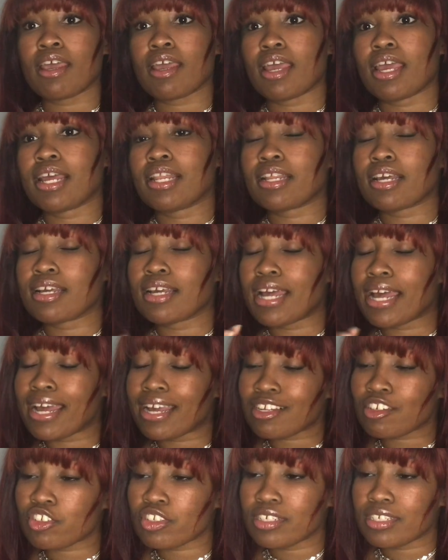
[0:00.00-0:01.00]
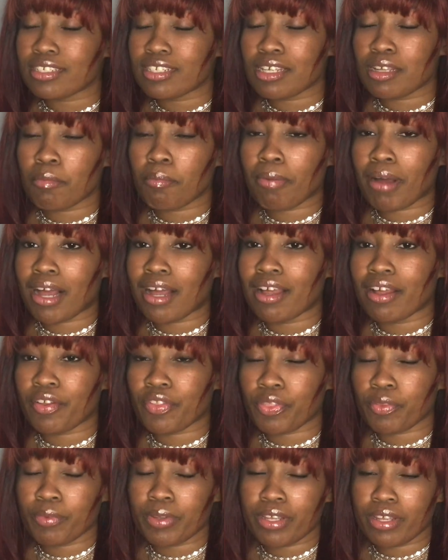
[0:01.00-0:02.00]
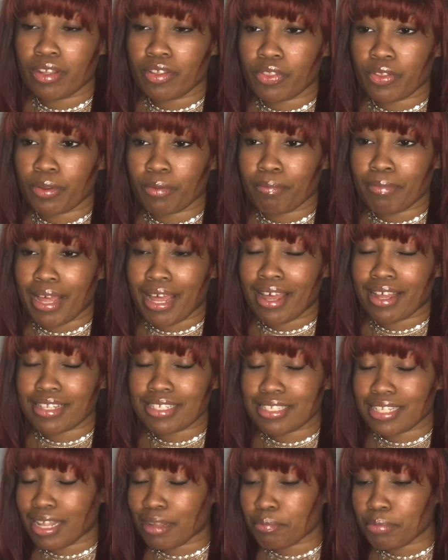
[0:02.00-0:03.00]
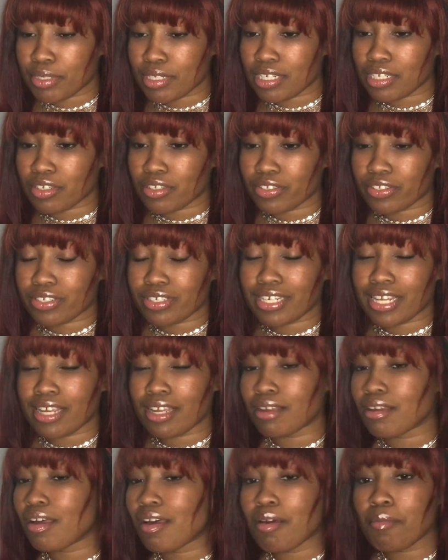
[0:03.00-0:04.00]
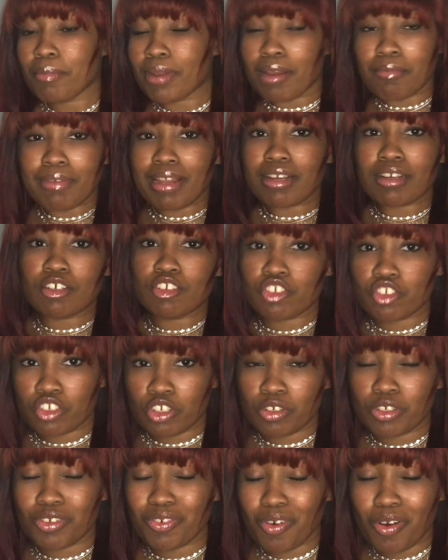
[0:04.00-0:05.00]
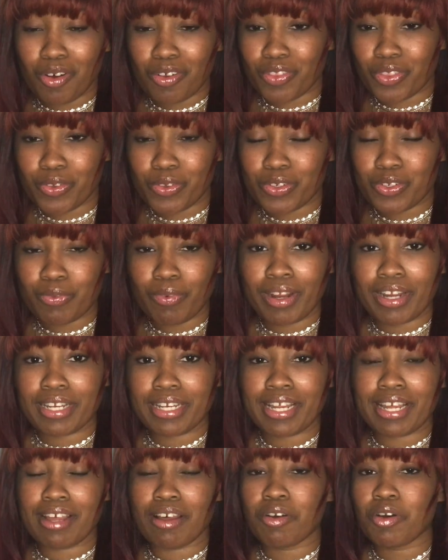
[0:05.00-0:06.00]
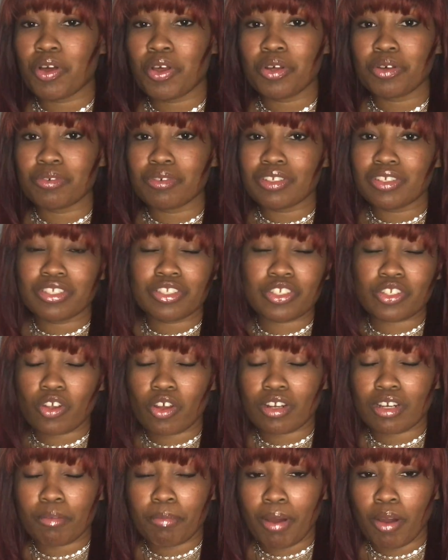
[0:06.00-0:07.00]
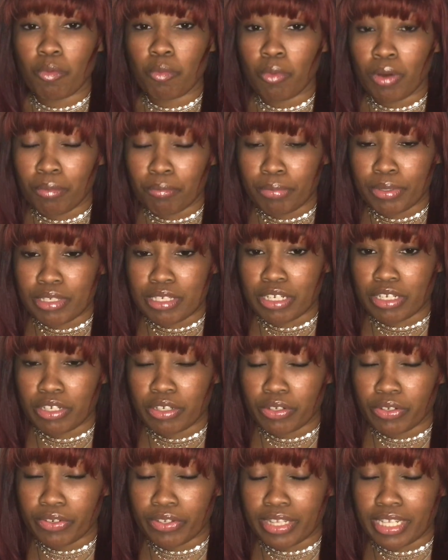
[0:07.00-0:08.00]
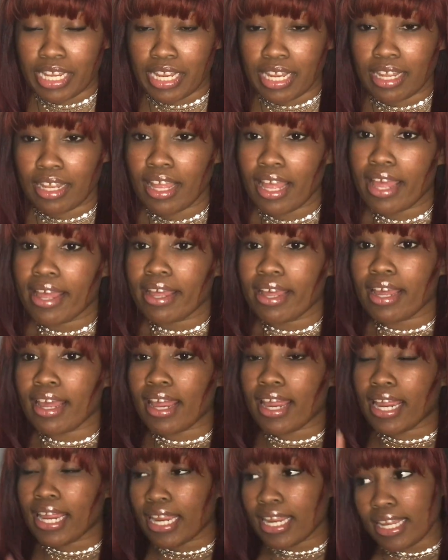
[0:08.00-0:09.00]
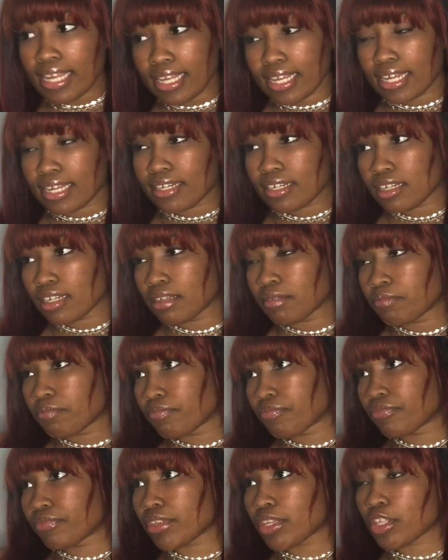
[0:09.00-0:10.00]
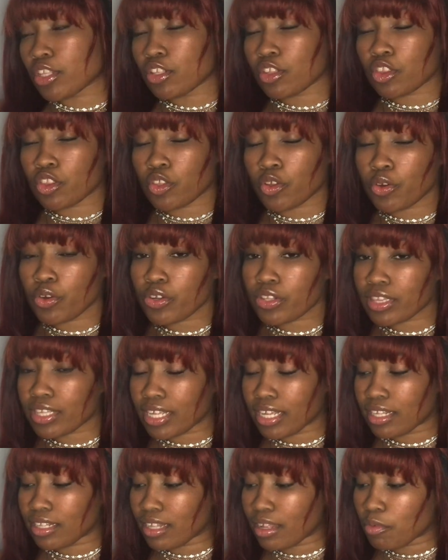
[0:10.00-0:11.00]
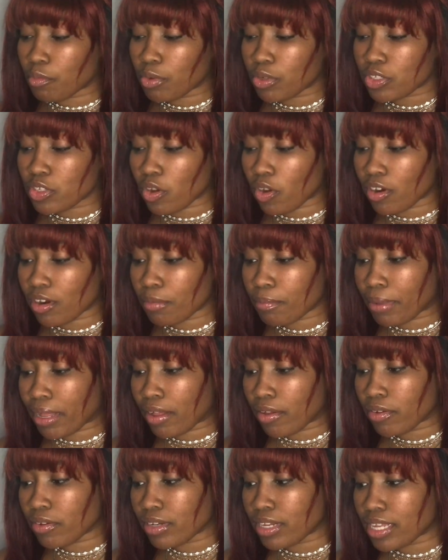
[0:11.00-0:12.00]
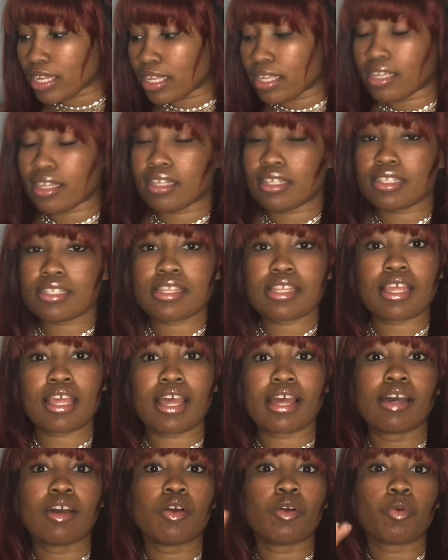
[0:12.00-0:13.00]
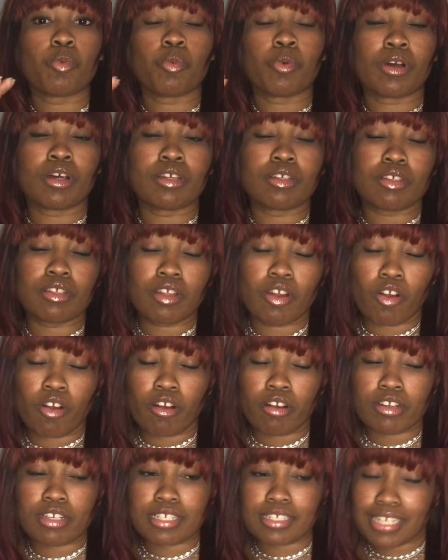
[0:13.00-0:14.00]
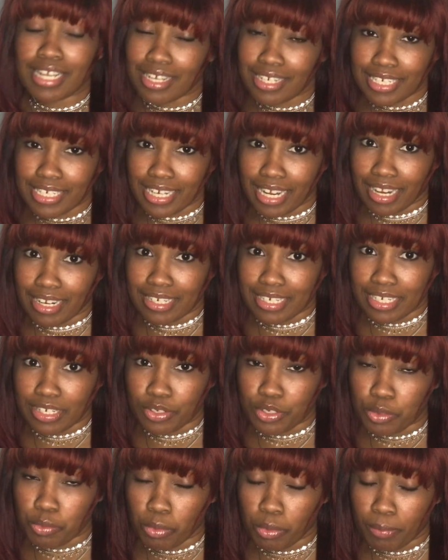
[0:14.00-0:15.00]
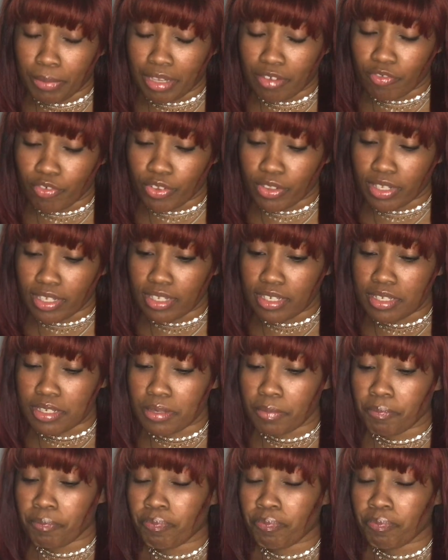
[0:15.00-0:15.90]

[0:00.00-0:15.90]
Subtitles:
And I actually did buy 3 other bags that particular day, but I'm not going to show you all those right now. We just talked about one particular thing. And the third thing that we'll talk about is what our styling ideas will be for this.